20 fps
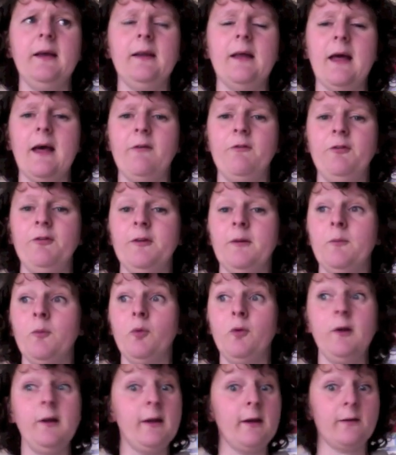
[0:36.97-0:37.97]
and I have some
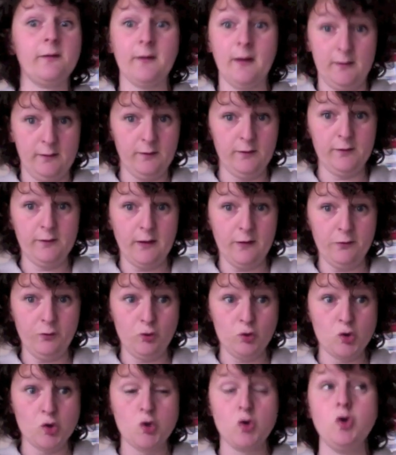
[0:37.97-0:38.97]
really exciting stuff
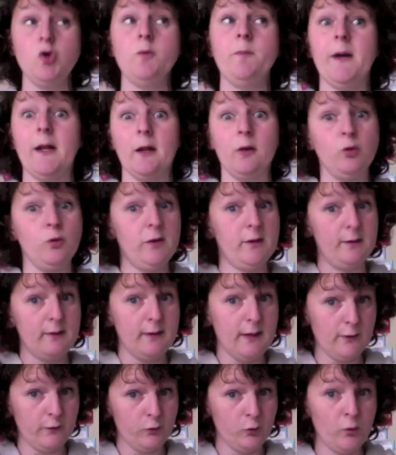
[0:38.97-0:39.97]
to show you, but I'll do it
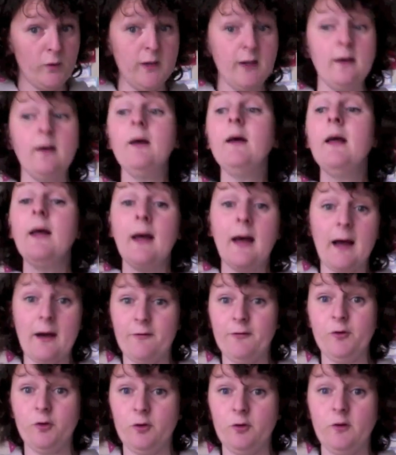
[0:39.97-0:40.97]
next week
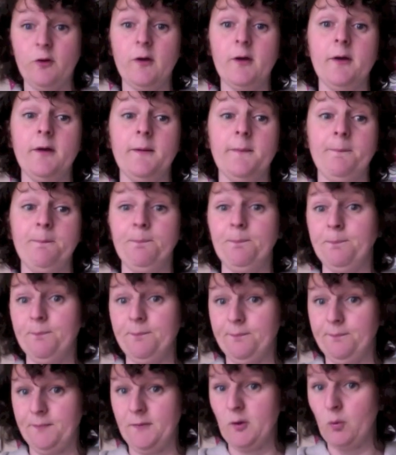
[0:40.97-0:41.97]
after
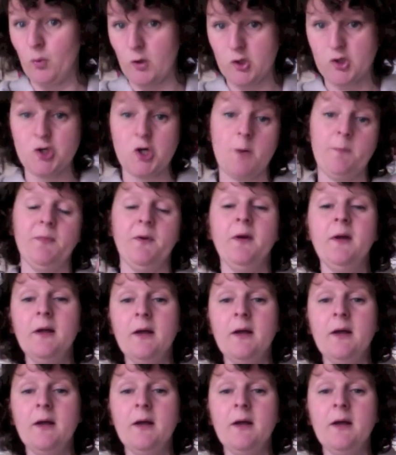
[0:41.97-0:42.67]
the workshop.